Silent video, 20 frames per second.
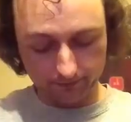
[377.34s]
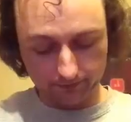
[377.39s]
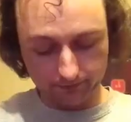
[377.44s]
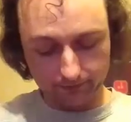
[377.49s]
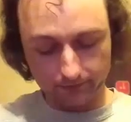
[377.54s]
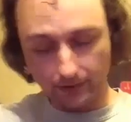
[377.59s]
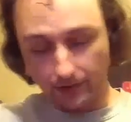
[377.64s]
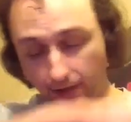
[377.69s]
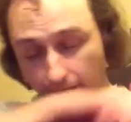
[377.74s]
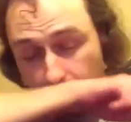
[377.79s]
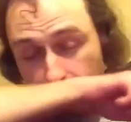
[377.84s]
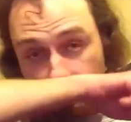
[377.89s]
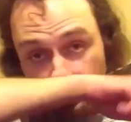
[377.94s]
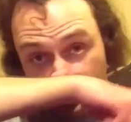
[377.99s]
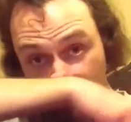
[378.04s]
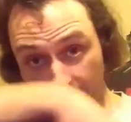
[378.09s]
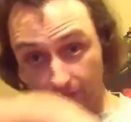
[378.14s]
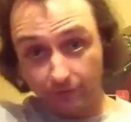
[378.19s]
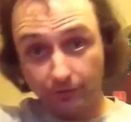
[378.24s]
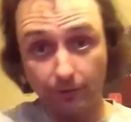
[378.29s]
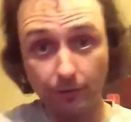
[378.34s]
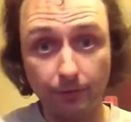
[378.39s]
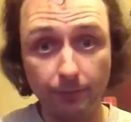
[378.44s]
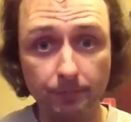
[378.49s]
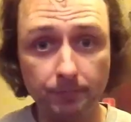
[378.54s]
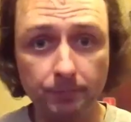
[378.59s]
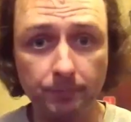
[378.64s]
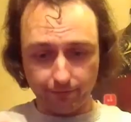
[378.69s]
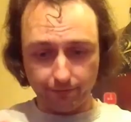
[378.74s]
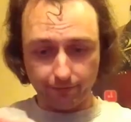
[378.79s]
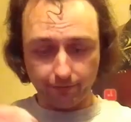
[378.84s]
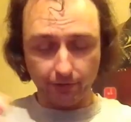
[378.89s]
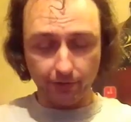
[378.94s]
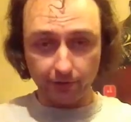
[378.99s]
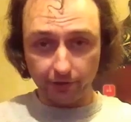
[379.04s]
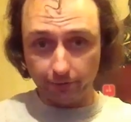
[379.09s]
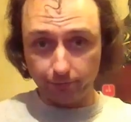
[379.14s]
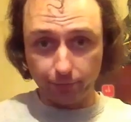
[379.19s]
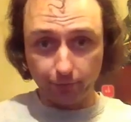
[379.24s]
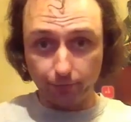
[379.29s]
All right, so
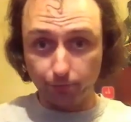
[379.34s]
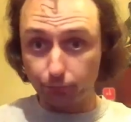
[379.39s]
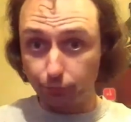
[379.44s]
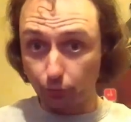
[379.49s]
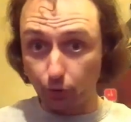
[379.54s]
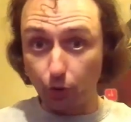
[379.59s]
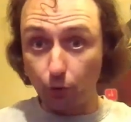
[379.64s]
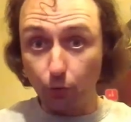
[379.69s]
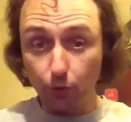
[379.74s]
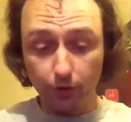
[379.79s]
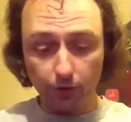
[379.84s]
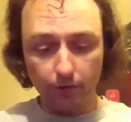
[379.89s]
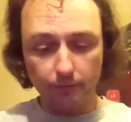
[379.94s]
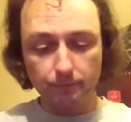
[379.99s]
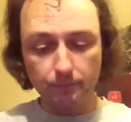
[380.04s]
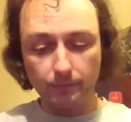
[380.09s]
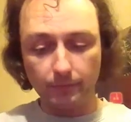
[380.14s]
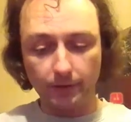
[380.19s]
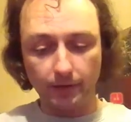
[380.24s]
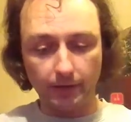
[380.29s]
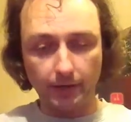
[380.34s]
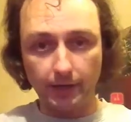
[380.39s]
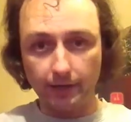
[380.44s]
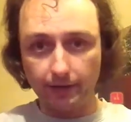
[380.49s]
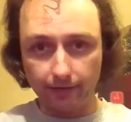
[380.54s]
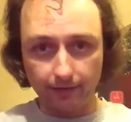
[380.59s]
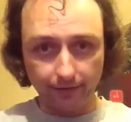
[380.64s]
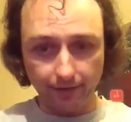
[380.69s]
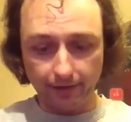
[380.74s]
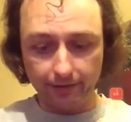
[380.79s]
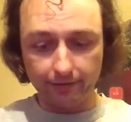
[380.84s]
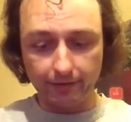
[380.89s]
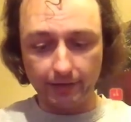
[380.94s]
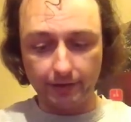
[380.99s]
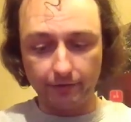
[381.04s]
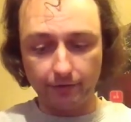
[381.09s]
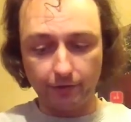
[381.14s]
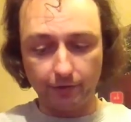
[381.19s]
clip broke, and I didn't like that at all.